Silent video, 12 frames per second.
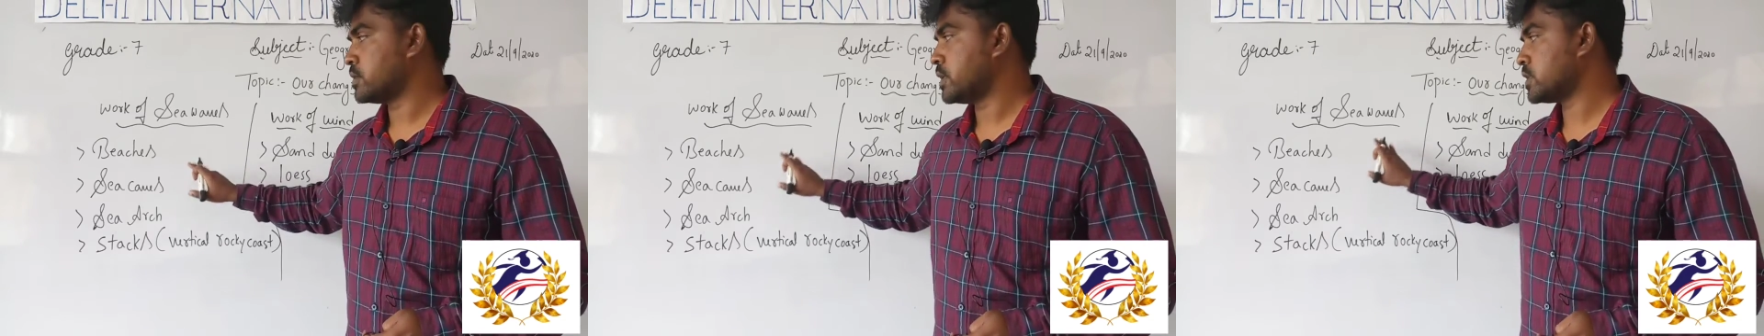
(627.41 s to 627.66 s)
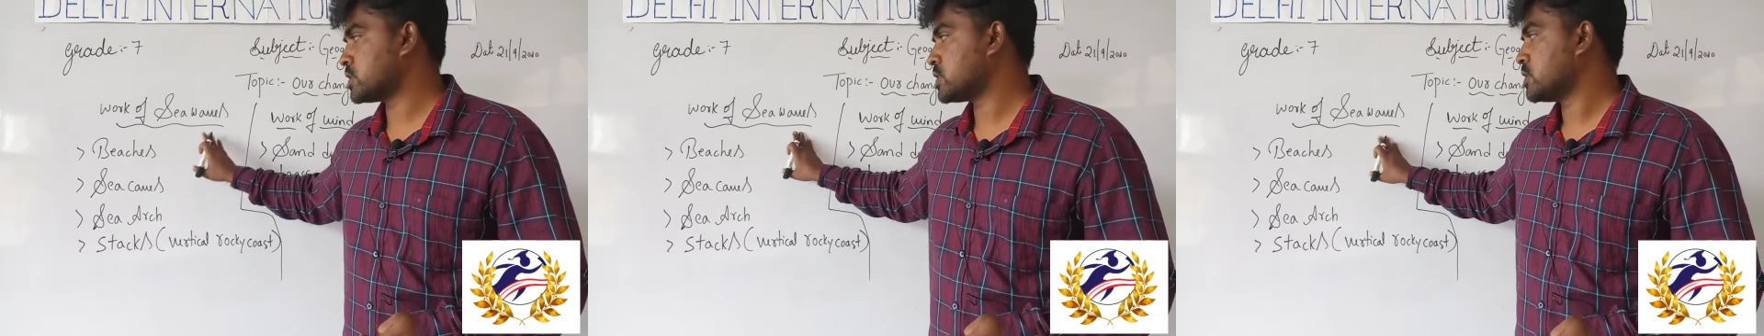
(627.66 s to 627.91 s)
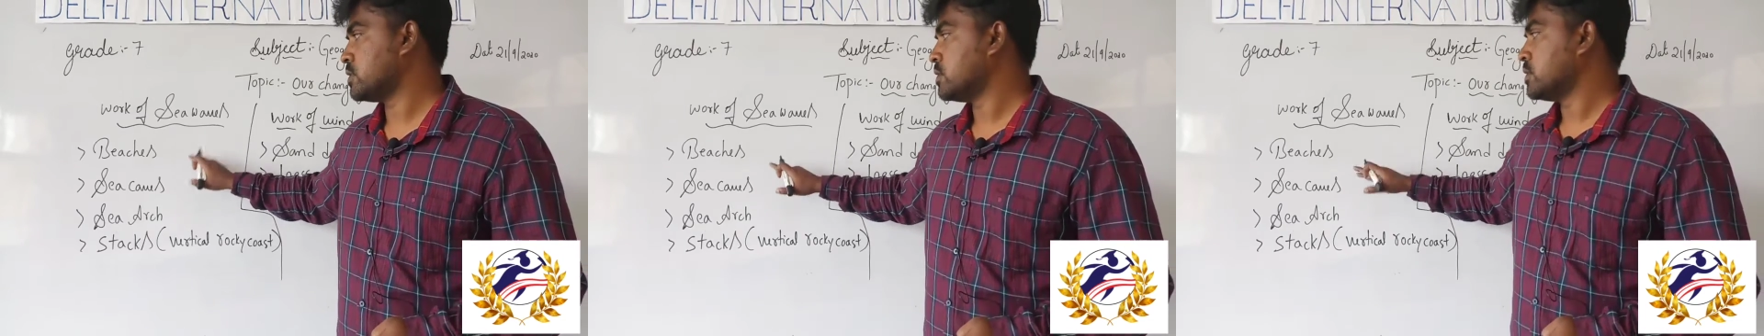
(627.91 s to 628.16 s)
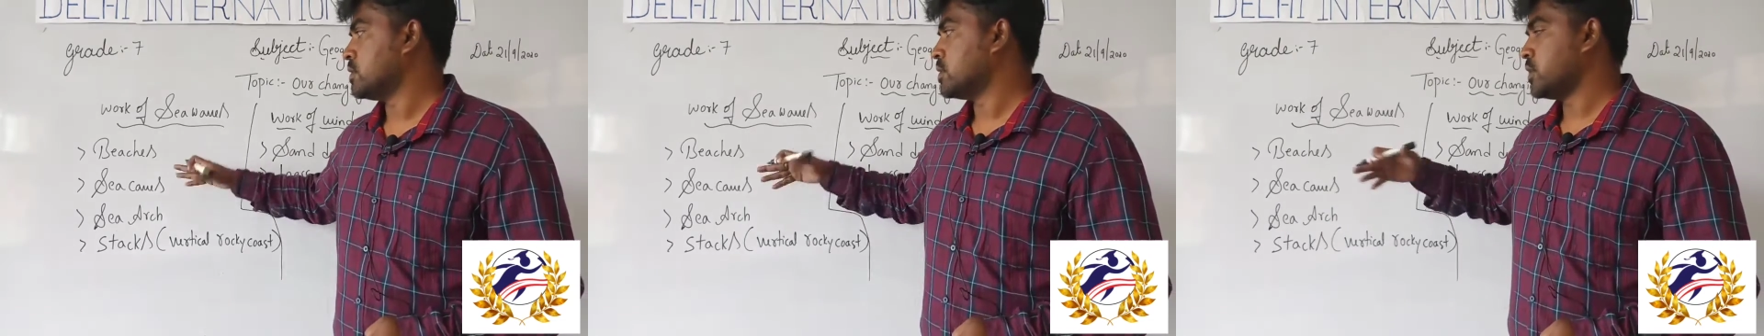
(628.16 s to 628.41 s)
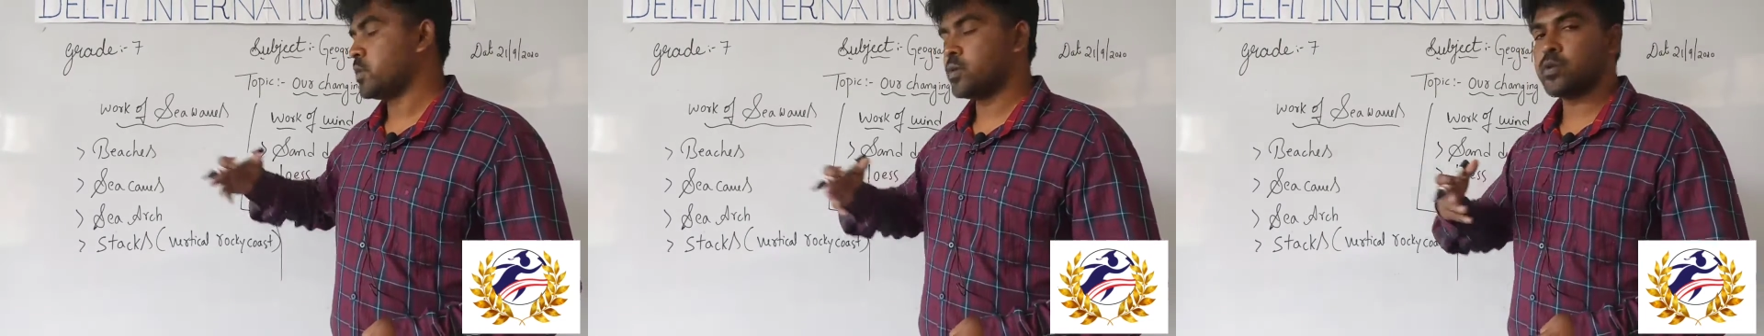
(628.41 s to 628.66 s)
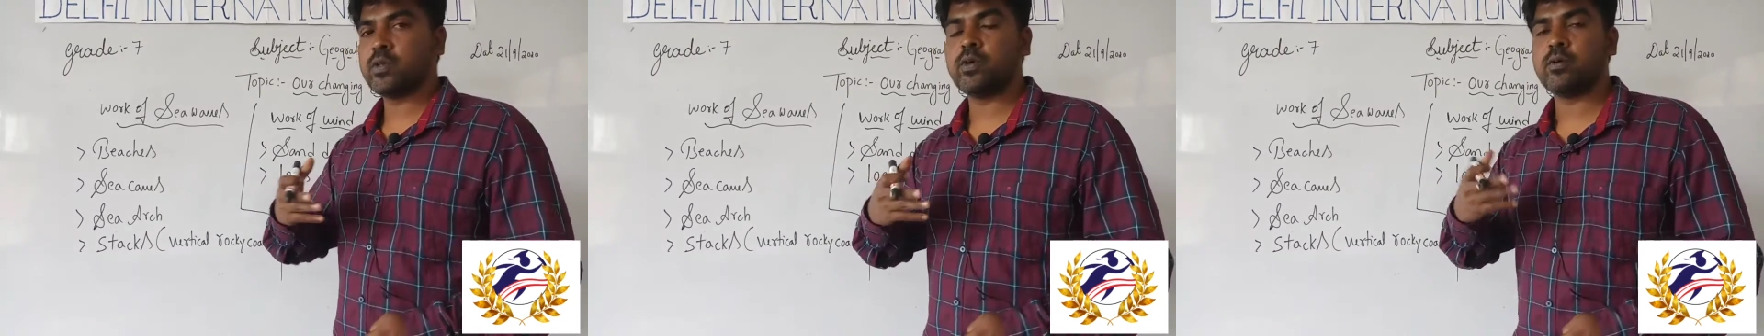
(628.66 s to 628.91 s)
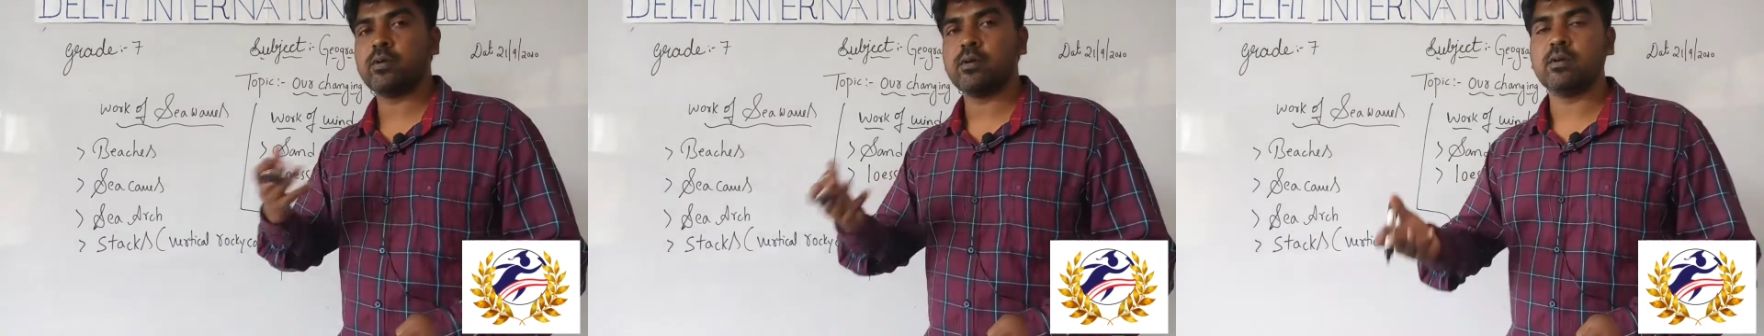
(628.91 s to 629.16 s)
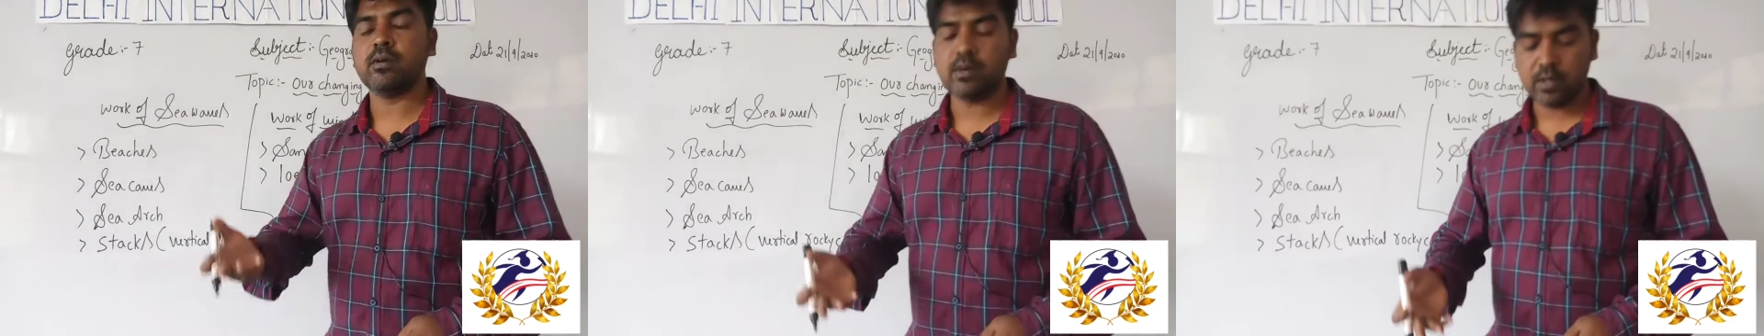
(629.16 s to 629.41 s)
Yes, you know the
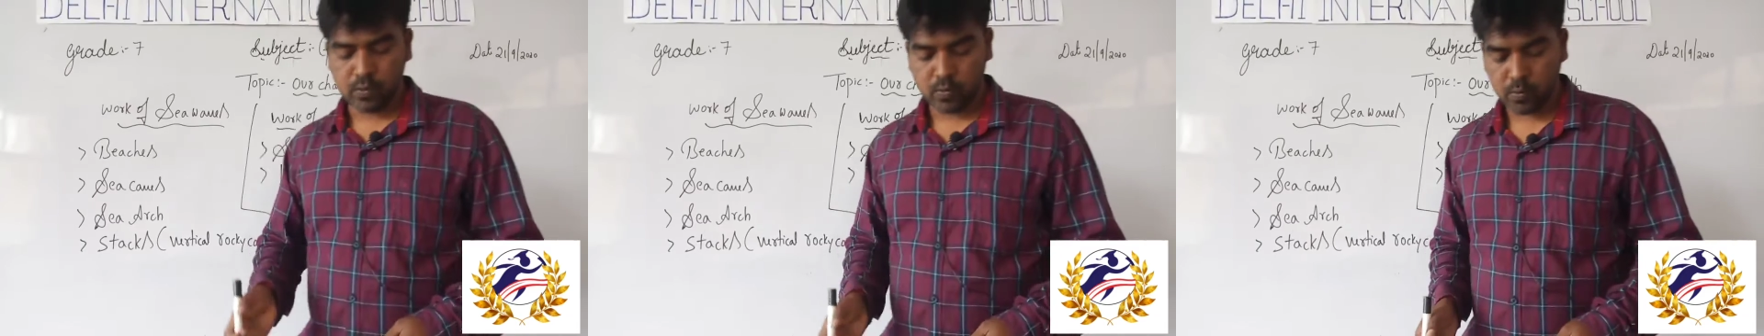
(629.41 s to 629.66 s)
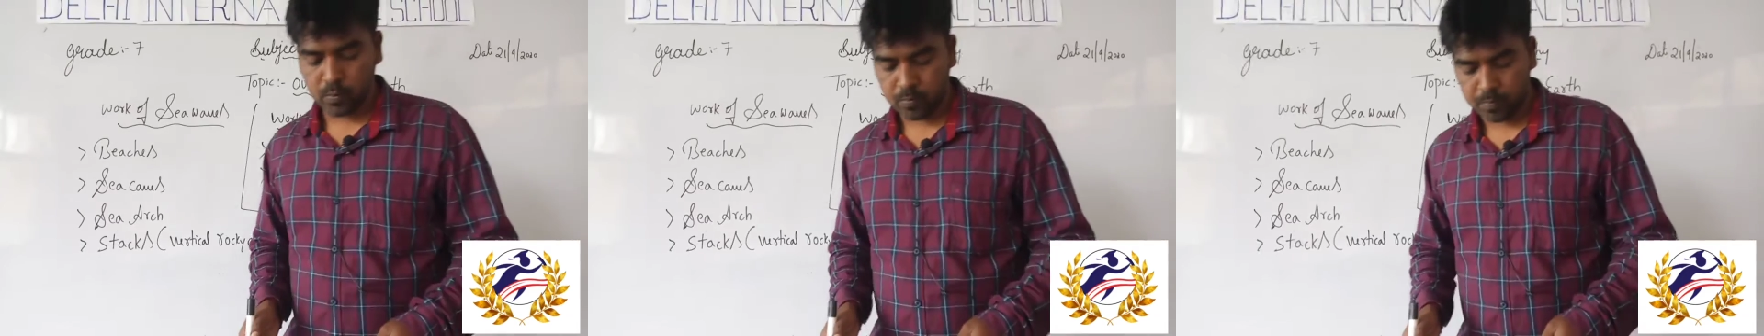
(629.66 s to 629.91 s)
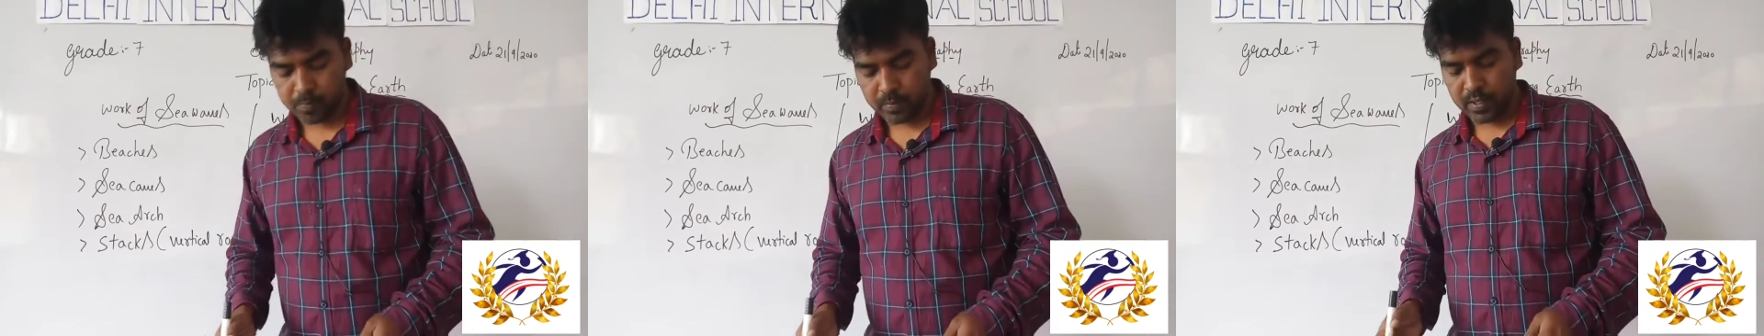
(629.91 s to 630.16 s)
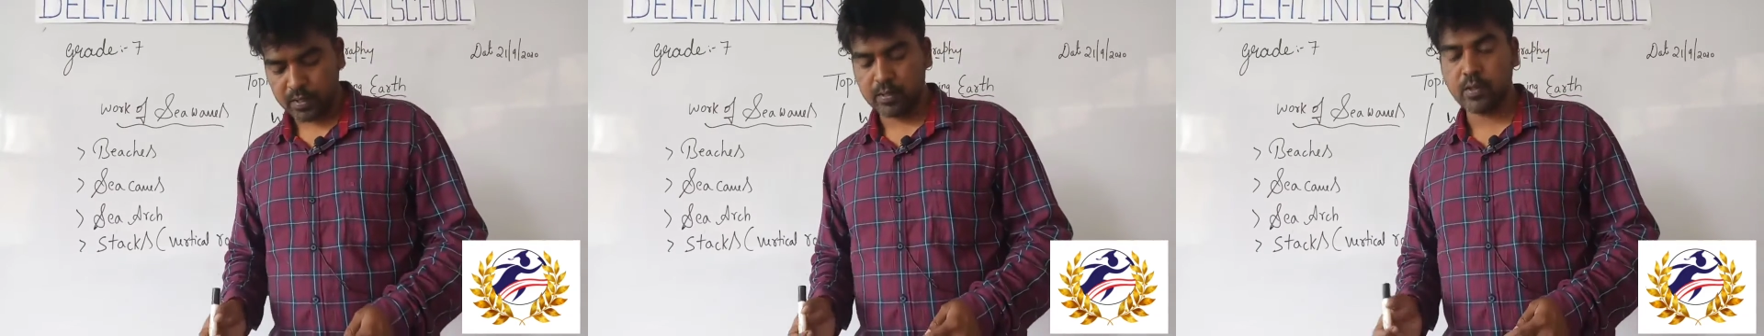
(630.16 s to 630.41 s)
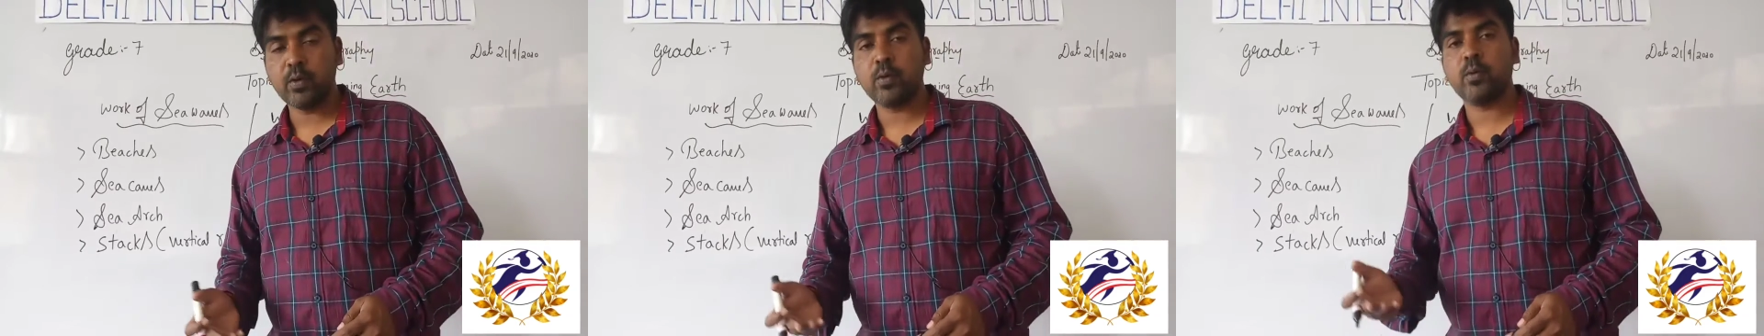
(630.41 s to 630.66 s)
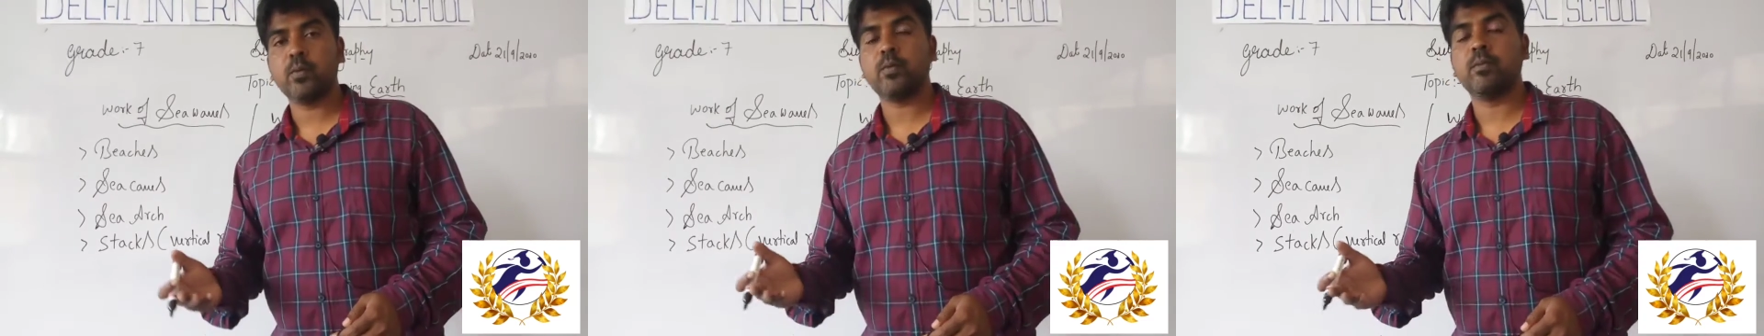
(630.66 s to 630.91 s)
how the